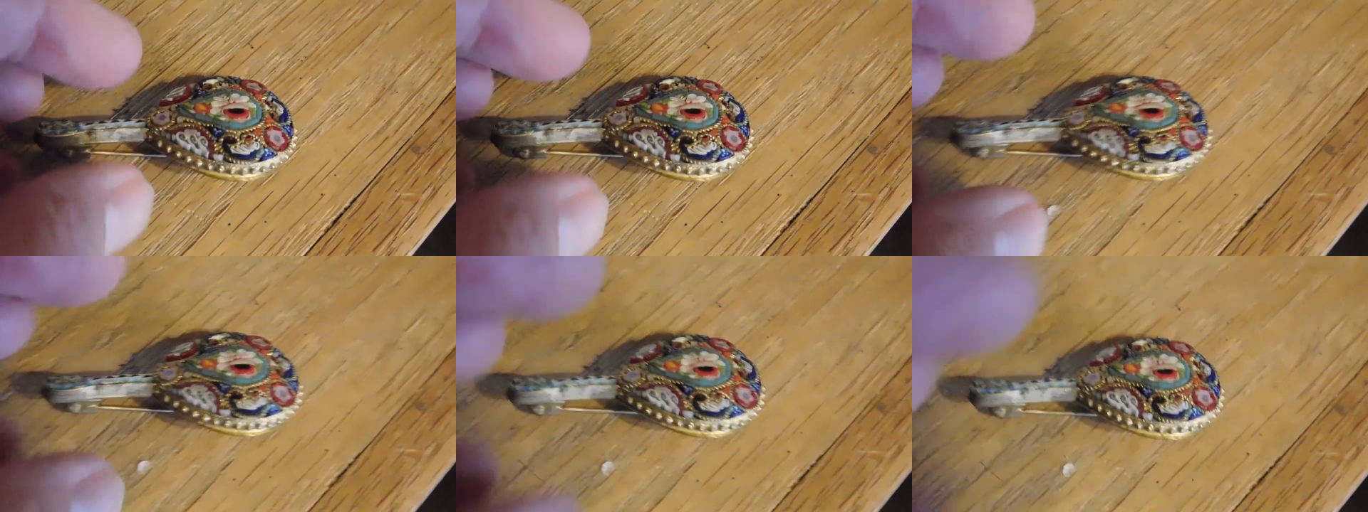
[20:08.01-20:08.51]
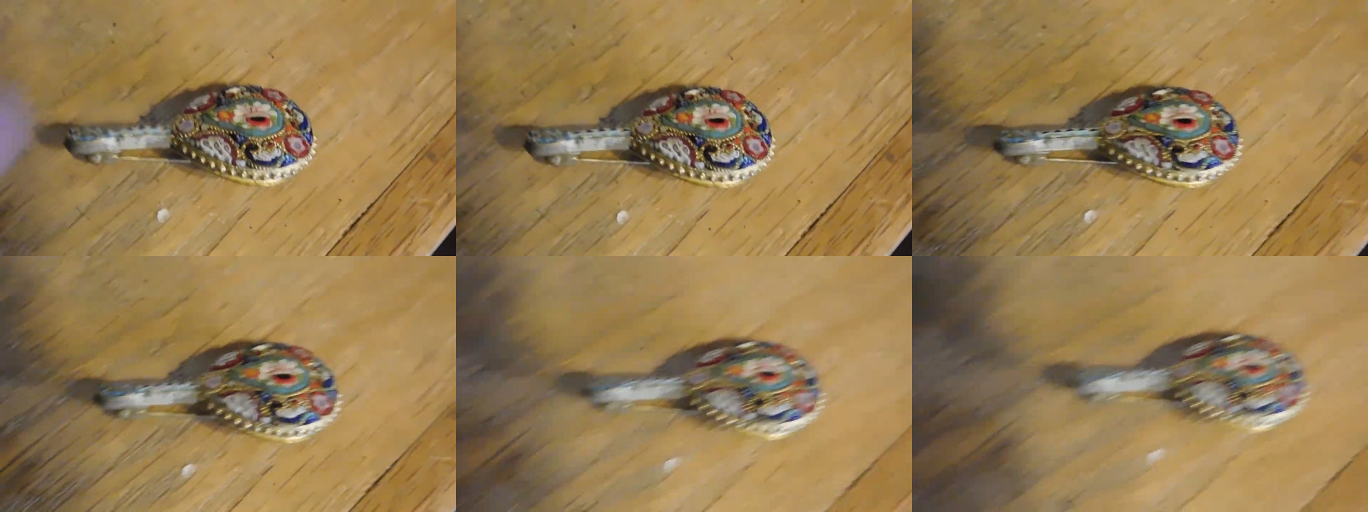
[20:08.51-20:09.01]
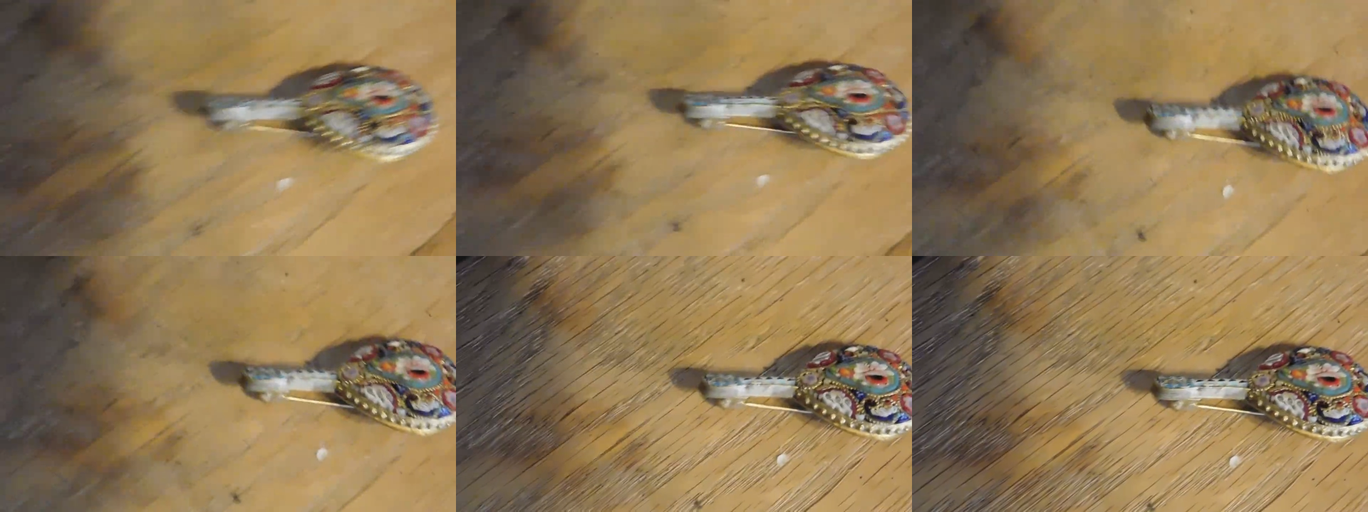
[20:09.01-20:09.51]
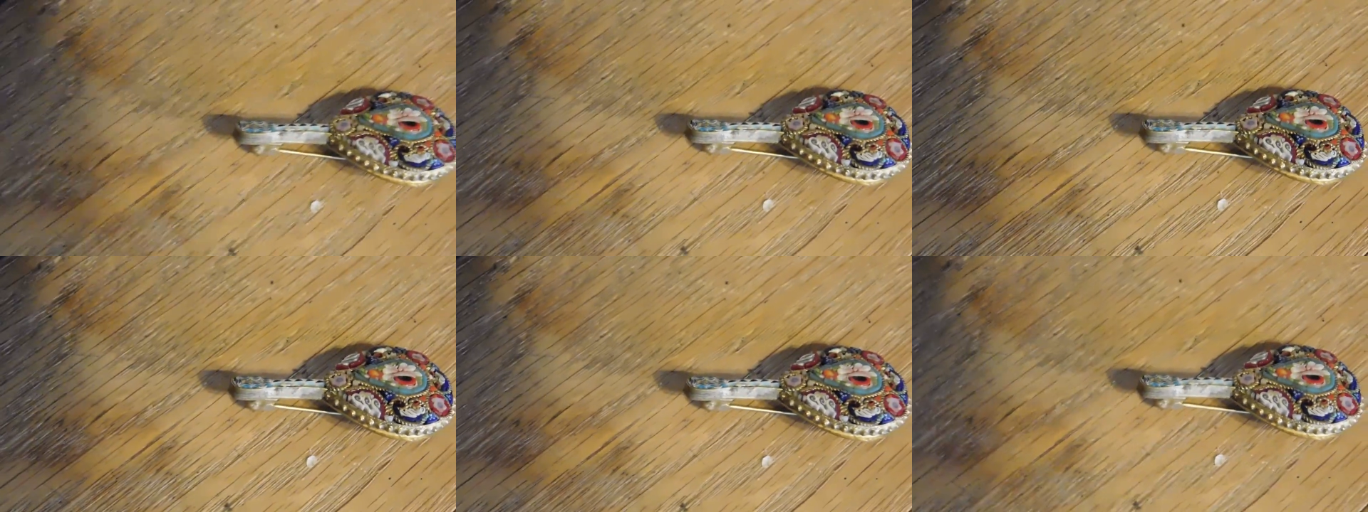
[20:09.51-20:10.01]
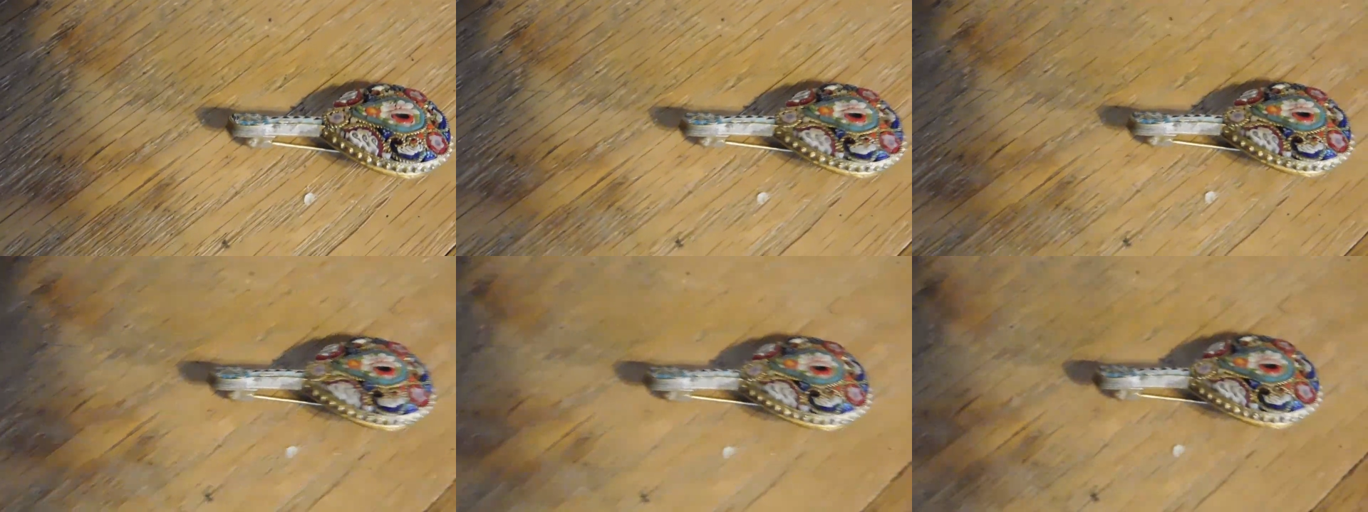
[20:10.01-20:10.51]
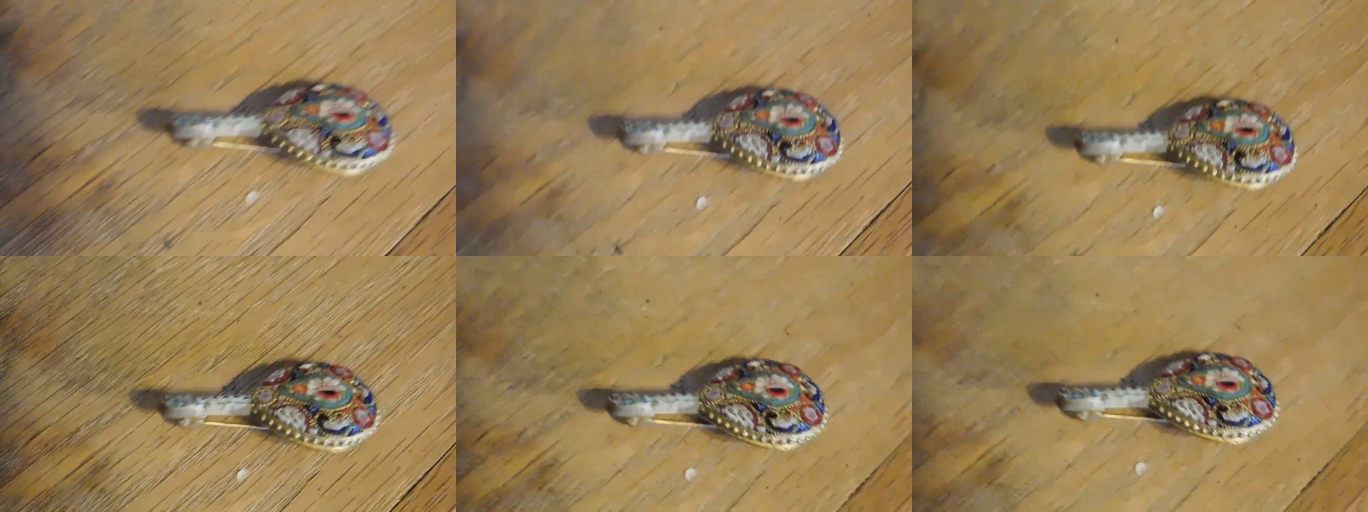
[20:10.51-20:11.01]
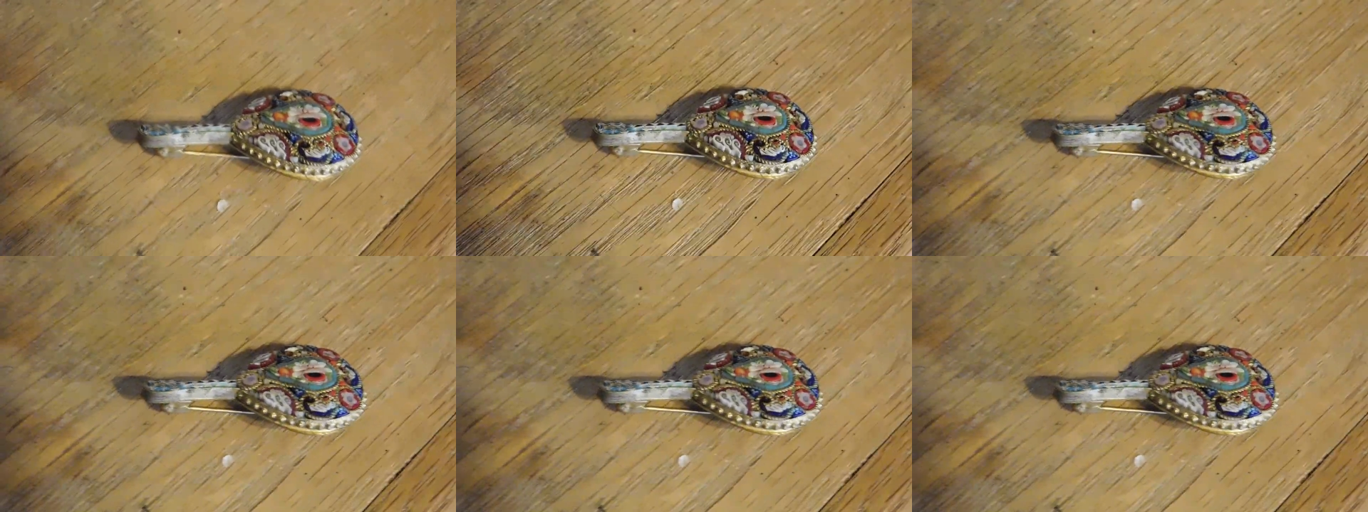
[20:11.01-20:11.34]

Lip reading: (no speaker visible)